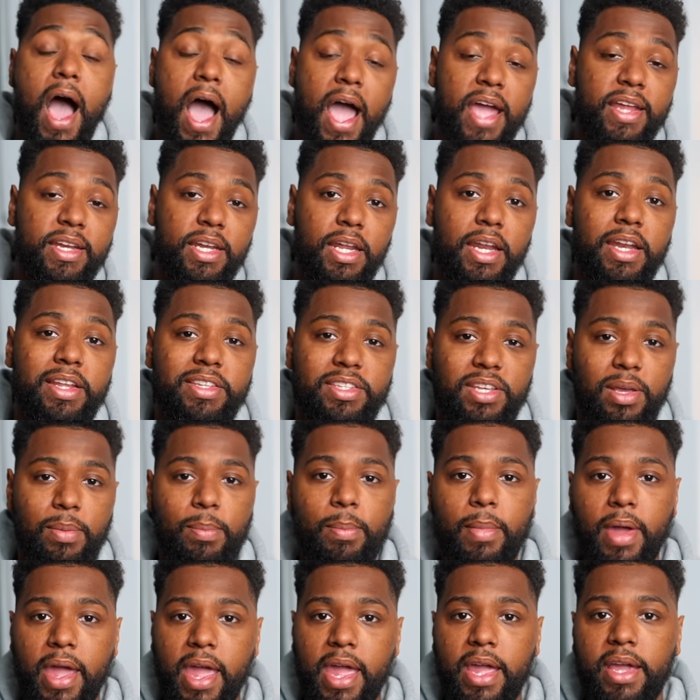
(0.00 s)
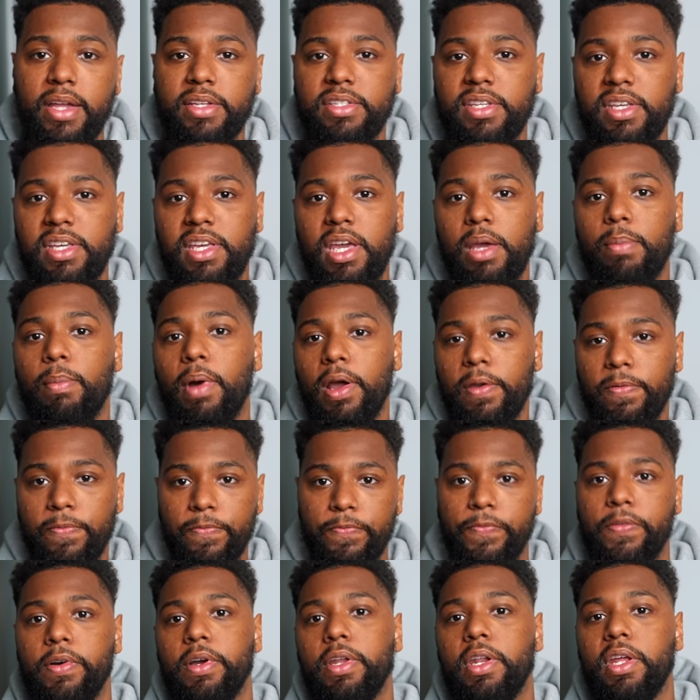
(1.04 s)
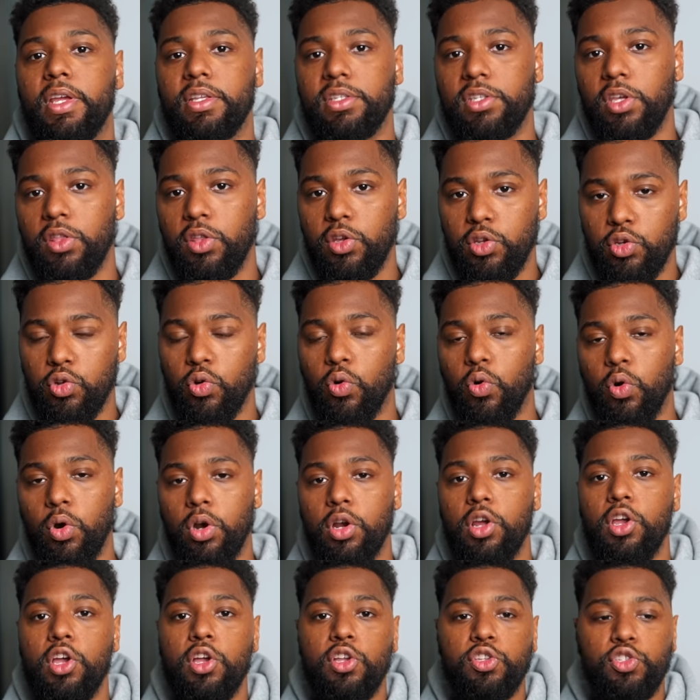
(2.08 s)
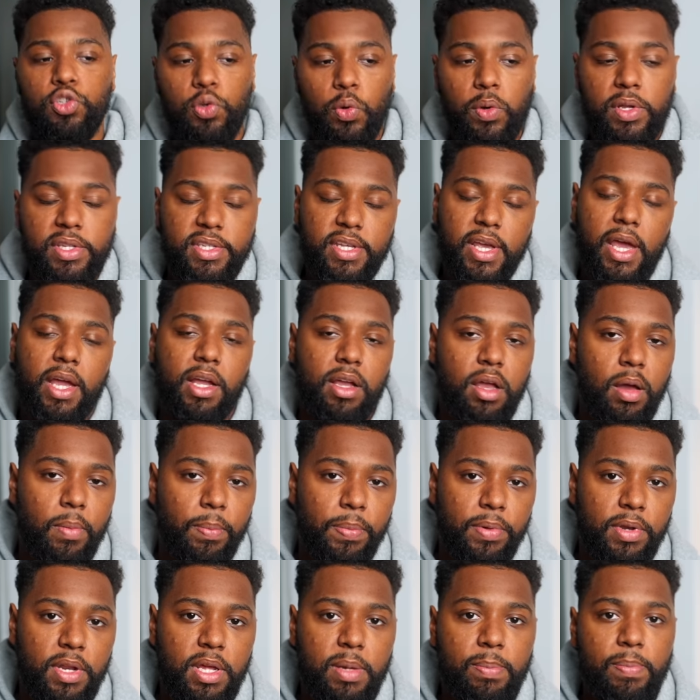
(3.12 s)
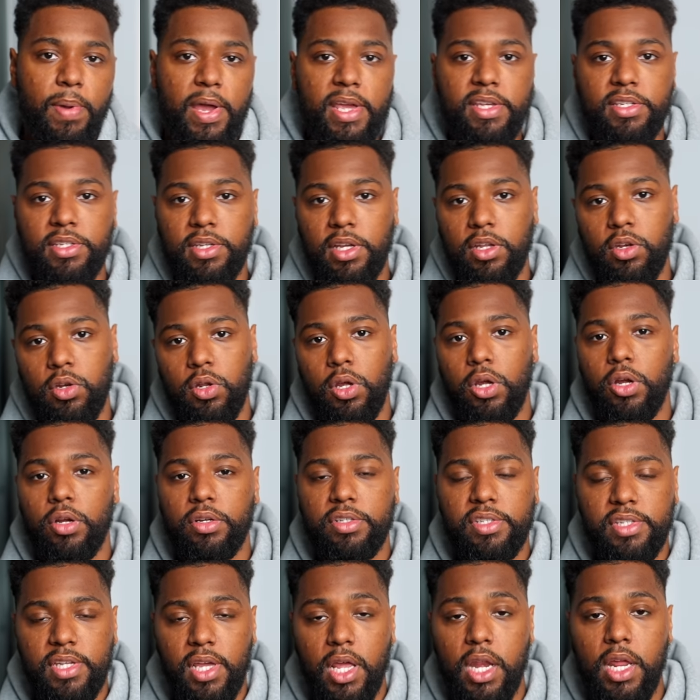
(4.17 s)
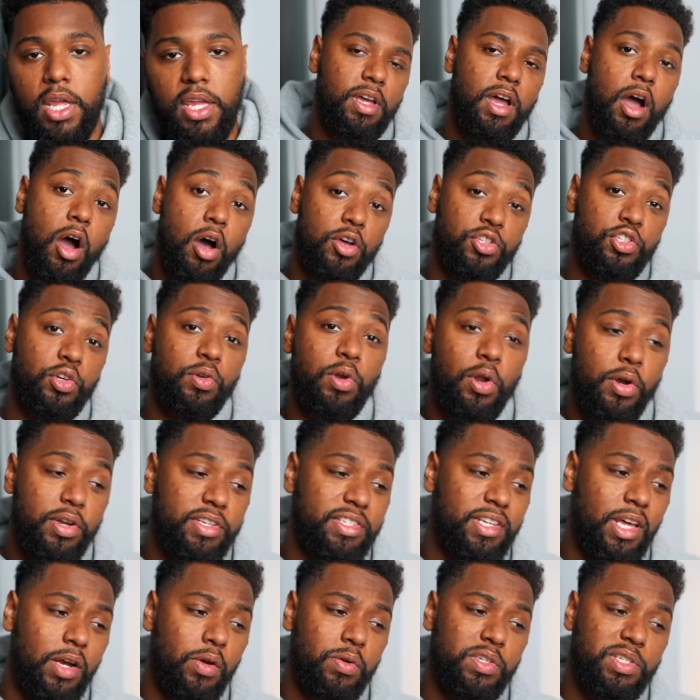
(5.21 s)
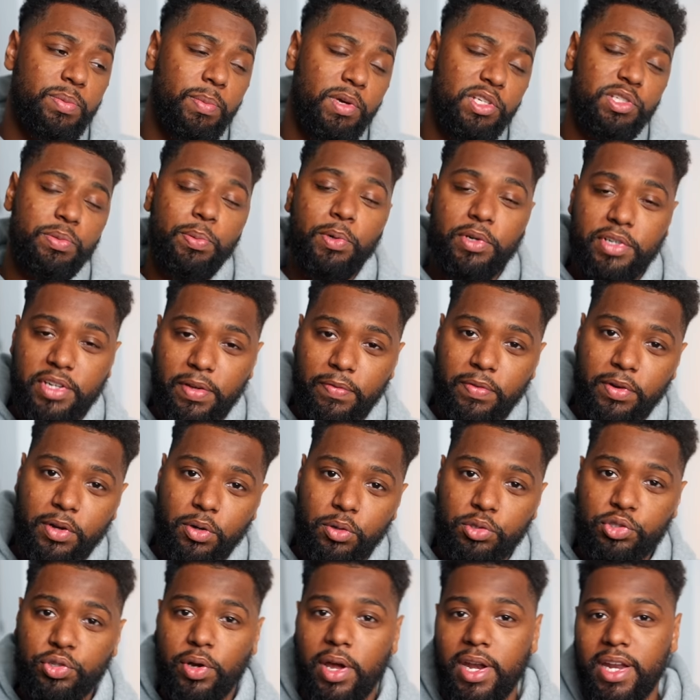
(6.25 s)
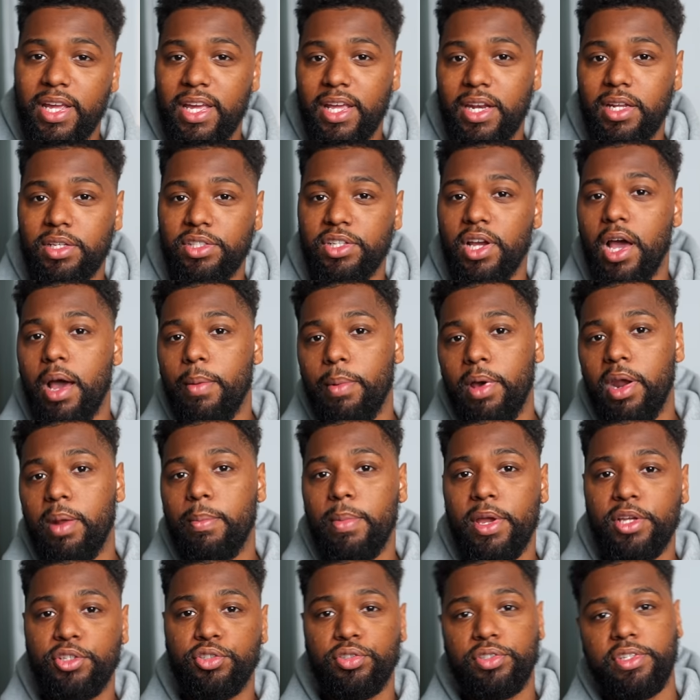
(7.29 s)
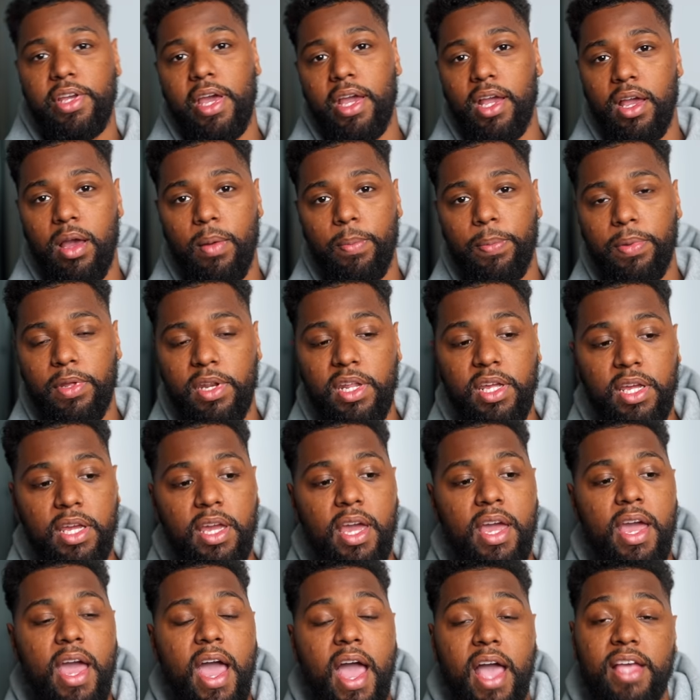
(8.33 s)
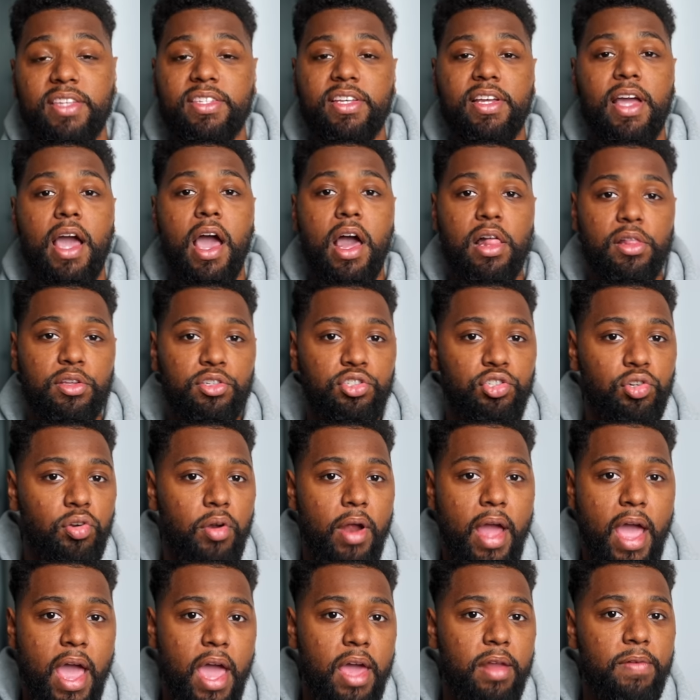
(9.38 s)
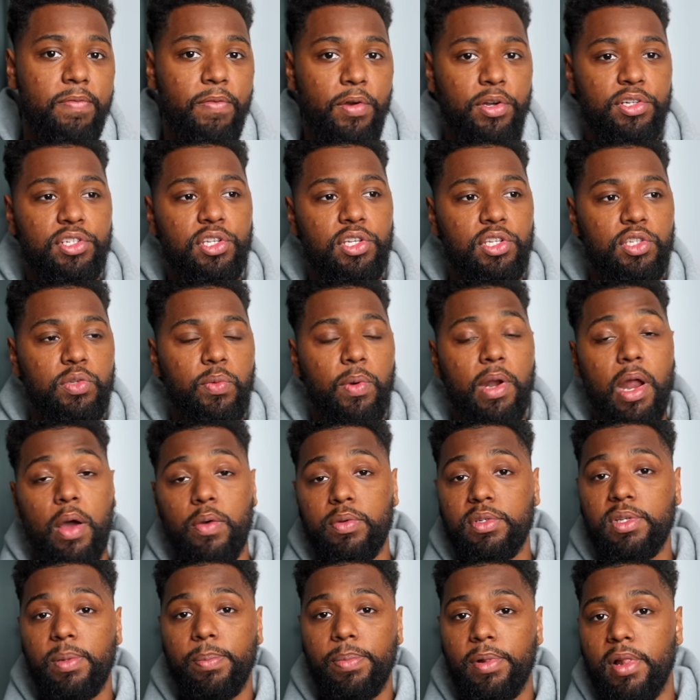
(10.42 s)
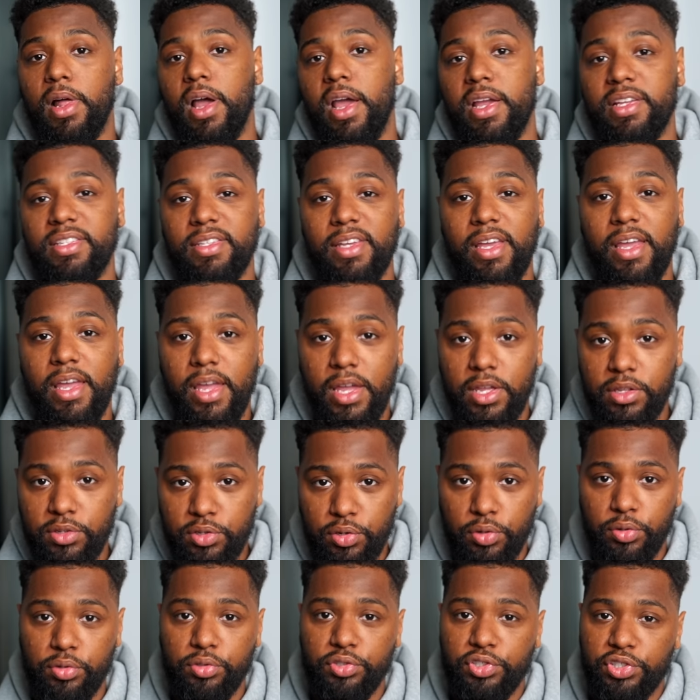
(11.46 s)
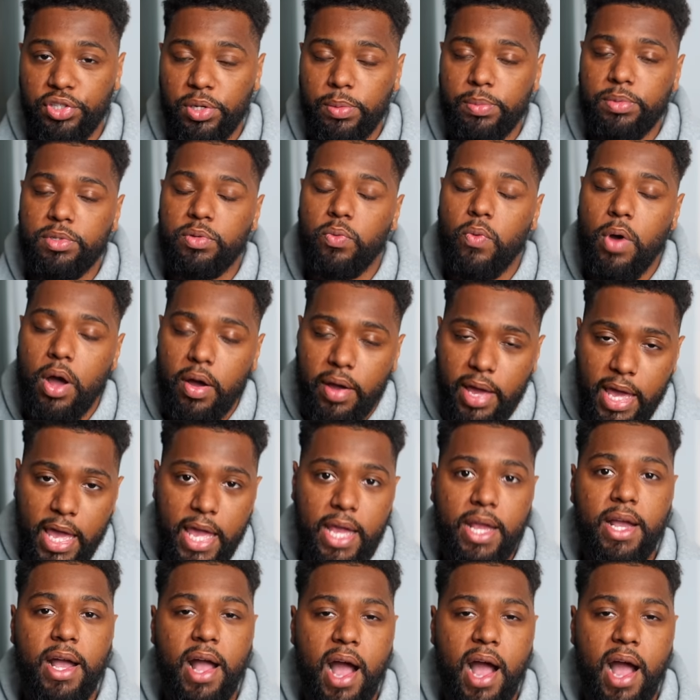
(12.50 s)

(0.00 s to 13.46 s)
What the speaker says: I needed to make to get my foot into the door to a tech company based in New York City. Also noticed that it was much more difficult trying to get a job at a major tech company as a college grad versus when I was applying to internships while in